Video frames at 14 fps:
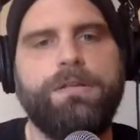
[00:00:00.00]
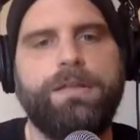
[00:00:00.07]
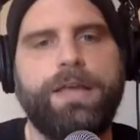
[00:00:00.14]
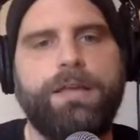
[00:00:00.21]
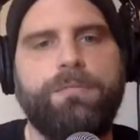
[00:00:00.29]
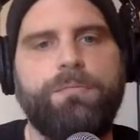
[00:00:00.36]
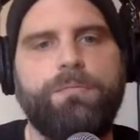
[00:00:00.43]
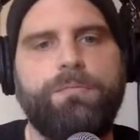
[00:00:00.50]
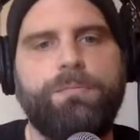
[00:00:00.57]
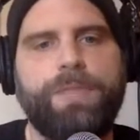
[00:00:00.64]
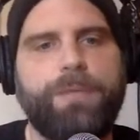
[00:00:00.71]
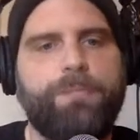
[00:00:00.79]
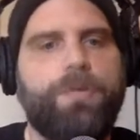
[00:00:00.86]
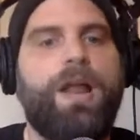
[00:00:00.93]

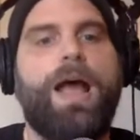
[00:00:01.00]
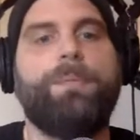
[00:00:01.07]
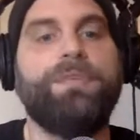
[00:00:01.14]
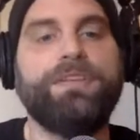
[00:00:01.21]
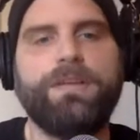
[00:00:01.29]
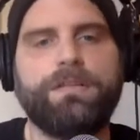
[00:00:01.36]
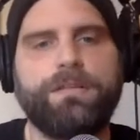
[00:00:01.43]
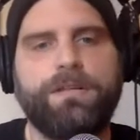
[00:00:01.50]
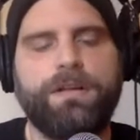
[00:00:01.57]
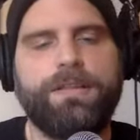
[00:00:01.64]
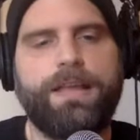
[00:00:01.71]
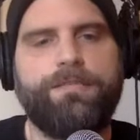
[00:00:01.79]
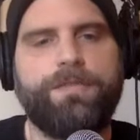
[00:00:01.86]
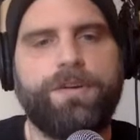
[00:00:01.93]
than perhaps existed on
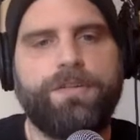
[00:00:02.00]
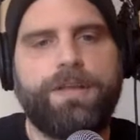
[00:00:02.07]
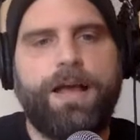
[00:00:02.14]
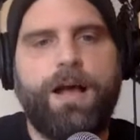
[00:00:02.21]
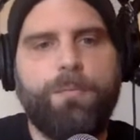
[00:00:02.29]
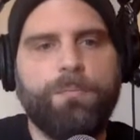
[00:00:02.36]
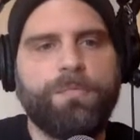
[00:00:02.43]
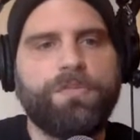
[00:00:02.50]
that first album.